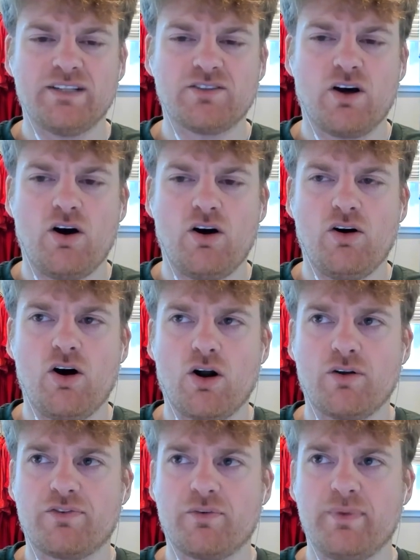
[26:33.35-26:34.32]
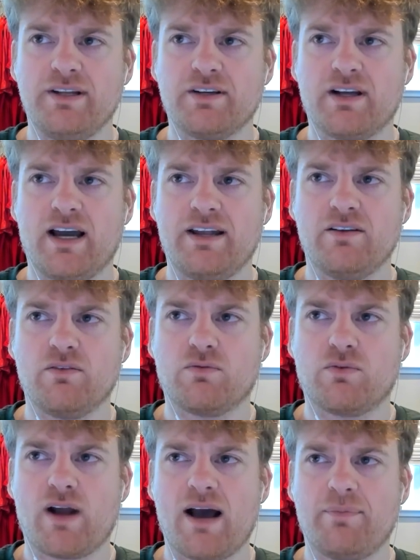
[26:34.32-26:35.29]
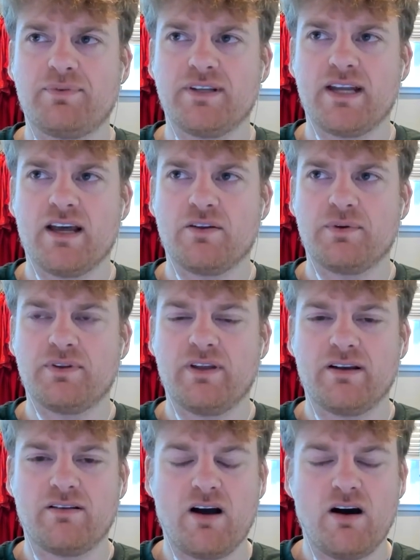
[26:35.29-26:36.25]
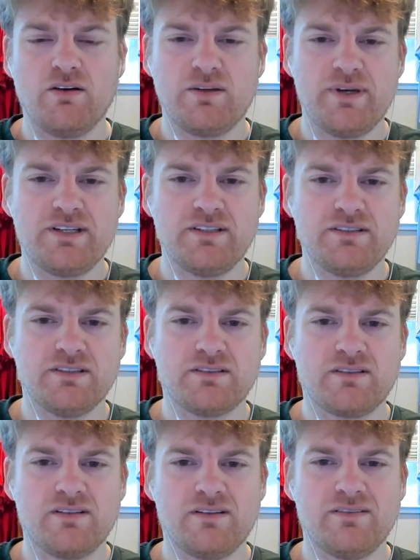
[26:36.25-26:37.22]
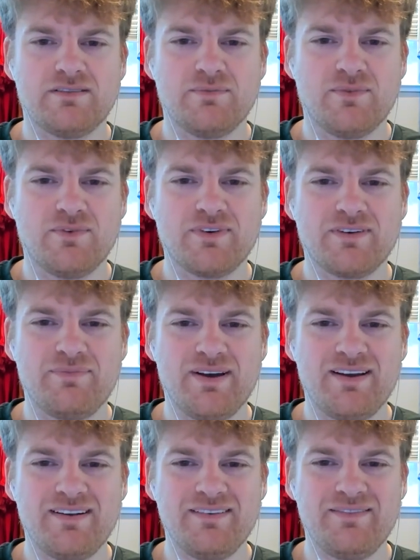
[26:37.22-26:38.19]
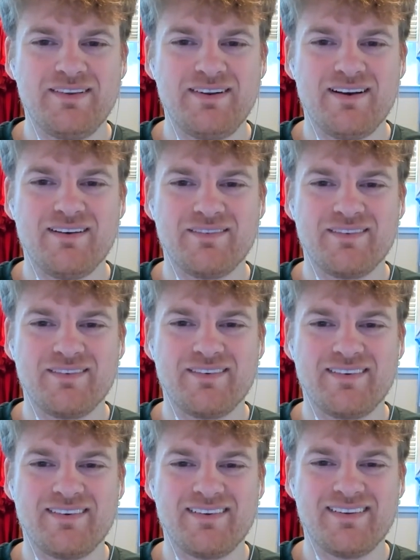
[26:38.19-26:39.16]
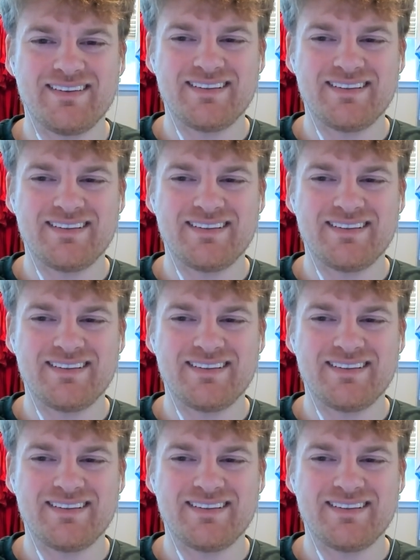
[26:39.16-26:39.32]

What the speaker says: it's all hard for me to kind of wrap together with like college admissions is more competitive than ever.